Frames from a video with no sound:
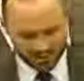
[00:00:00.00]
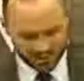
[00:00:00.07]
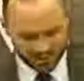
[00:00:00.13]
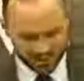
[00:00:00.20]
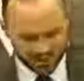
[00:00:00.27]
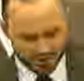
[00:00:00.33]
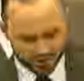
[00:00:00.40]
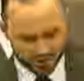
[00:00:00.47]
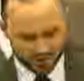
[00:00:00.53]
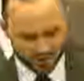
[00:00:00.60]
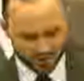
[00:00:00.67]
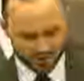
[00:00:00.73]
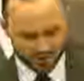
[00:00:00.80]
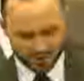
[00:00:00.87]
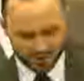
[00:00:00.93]
he shall
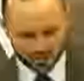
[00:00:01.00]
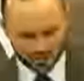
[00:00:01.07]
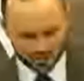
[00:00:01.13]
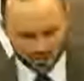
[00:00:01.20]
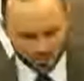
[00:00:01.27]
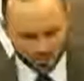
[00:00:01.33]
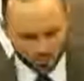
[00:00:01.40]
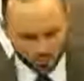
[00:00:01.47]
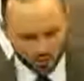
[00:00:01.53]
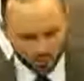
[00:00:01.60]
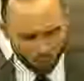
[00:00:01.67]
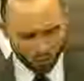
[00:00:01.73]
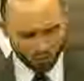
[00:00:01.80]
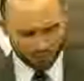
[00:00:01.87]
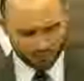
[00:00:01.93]
be
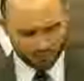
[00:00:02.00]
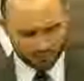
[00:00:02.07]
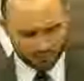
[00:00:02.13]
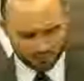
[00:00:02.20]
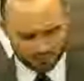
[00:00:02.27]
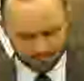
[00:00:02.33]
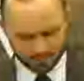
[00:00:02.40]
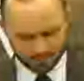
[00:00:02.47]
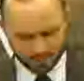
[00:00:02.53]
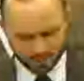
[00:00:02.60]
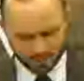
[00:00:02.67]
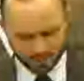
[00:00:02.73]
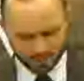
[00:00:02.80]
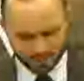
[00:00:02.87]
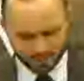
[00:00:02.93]
rewarded."
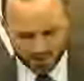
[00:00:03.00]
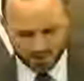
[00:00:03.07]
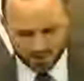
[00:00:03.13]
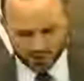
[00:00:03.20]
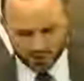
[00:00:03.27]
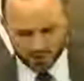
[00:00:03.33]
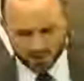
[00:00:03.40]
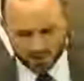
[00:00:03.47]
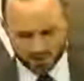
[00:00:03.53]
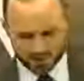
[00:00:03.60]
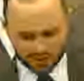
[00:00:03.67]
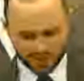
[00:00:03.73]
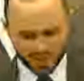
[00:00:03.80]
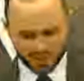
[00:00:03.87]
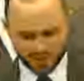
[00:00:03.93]
So you can
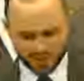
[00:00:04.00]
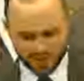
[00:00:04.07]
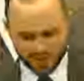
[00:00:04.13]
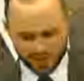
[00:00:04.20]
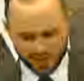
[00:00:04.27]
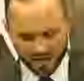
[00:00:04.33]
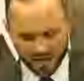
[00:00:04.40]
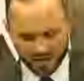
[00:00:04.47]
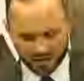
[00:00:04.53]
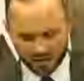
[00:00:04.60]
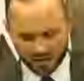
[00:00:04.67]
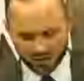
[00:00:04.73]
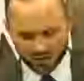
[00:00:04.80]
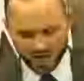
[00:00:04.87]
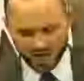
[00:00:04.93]
see that how
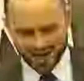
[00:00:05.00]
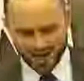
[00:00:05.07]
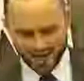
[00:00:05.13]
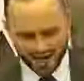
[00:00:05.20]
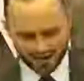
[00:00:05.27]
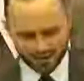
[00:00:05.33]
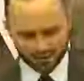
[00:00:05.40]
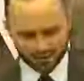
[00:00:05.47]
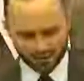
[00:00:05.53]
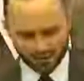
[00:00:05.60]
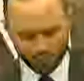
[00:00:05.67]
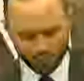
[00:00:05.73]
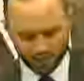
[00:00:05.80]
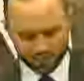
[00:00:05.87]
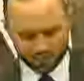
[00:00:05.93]
you and I handle the
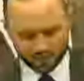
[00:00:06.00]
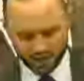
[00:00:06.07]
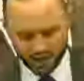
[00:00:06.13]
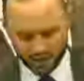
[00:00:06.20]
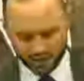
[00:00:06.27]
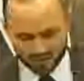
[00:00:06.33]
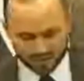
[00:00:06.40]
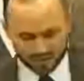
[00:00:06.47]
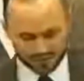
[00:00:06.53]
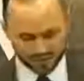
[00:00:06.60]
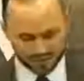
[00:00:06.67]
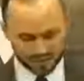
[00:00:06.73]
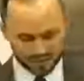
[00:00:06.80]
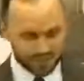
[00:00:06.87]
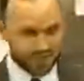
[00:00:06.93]
Word of God
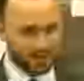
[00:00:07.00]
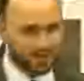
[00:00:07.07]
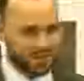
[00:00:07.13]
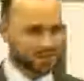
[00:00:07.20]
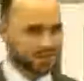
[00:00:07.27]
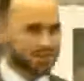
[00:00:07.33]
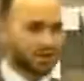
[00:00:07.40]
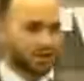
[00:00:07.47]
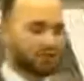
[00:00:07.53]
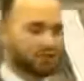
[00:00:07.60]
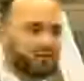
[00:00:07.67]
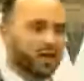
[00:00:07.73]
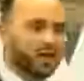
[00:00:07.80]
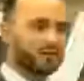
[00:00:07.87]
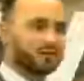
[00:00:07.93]
is going to
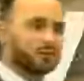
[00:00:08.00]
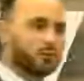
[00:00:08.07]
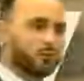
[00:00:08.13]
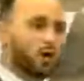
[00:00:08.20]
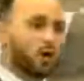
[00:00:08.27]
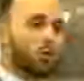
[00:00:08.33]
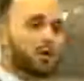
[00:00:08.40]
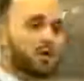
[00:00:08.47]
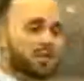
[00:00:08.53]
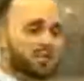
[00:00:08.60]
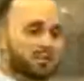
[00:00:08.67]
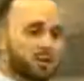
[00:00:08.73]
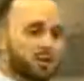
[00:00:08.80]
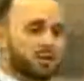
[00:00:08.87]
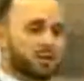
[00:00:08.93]
affect what we
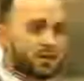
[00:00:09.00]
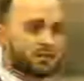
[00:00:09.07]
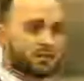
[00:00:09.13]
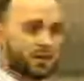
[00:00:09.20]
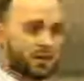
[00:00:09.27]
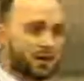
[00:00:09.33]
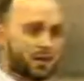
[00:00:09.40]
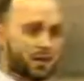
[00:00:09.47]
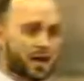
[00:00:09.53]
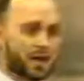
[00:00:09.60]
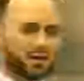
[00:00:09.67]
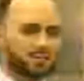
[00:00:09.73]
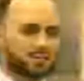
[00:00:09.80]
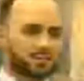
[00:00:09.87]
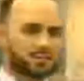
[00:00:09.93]
experience in our
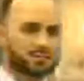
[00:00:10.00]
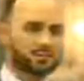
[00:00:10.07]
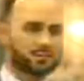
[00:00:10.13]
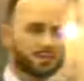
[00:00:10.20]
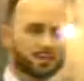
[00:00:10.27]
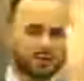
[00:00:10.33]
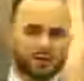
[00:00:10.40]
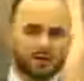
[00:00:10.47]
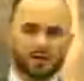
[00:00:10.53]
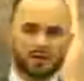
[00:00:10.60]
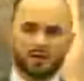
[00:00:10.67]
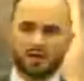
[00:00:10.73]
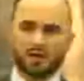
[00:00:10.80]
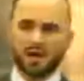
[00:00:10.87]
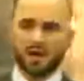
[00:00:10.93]
lives.
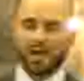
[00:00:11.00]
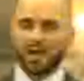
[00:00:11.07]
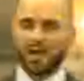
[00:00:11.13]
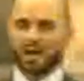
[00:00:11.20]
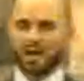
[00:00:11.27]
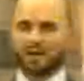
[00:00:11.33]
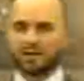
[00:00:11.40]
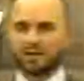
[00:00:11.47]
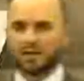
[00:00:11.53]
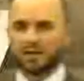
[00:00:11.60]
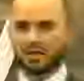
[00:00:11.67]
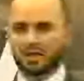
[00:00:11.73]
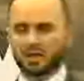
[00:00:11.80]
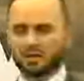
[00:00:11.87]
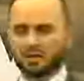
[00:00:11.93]
And
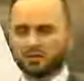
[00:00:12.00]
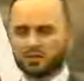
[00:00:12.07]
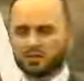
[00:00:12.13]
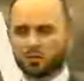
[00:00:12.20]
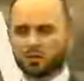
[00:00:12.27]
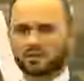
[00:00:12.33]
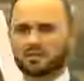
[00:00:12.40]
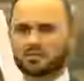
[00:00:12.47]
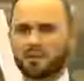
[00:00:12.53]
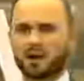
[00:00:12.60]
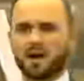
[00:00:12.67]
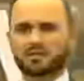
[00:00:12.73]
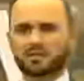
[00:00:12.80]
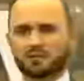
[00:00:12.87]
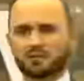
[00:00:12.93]
this word
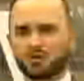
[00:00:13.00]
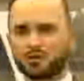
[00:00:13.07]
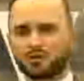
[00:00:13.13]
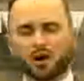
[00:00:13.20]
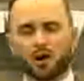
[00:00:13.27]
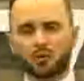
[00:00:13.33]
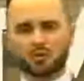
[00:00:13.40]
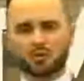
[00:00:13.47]
despise, if you don't